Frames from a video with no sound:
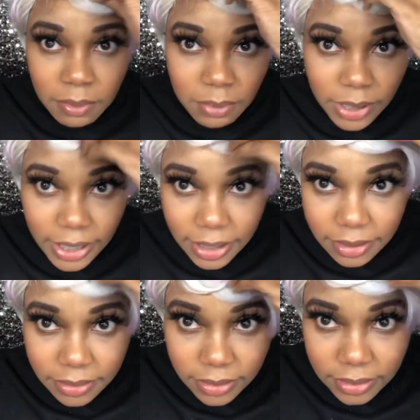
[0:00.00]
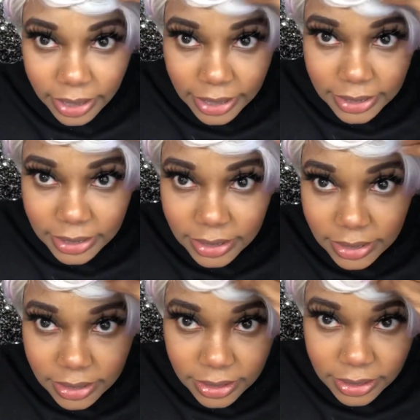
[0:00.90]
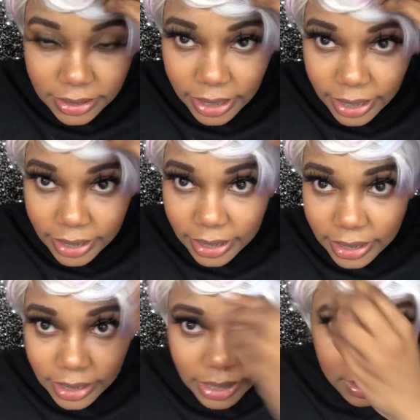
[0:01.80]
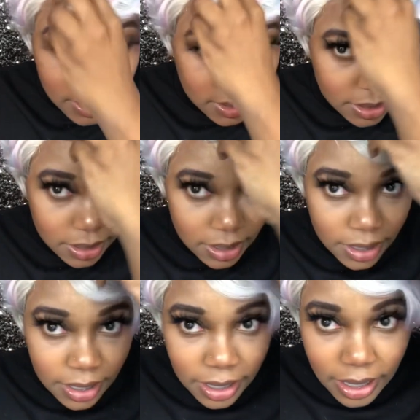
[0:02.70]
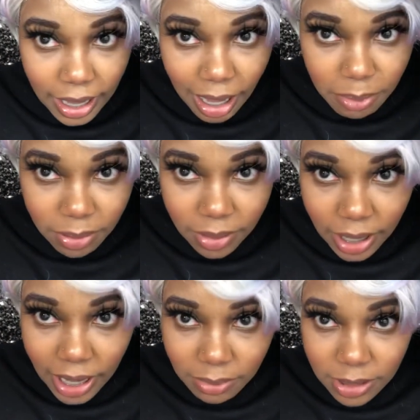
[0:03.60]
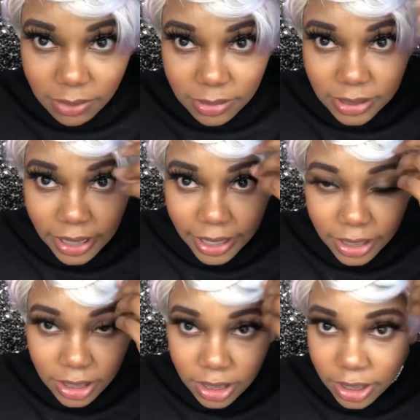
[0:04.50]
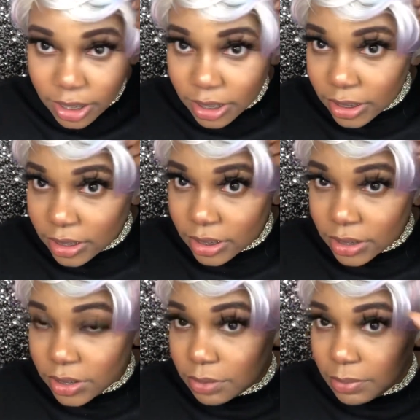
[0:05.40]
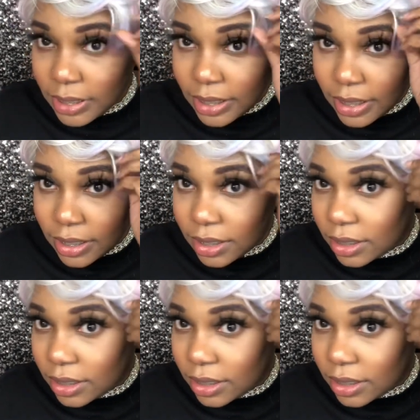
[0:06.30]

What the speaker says: But like I said, this does take heat. I probably would like curl it a little bit.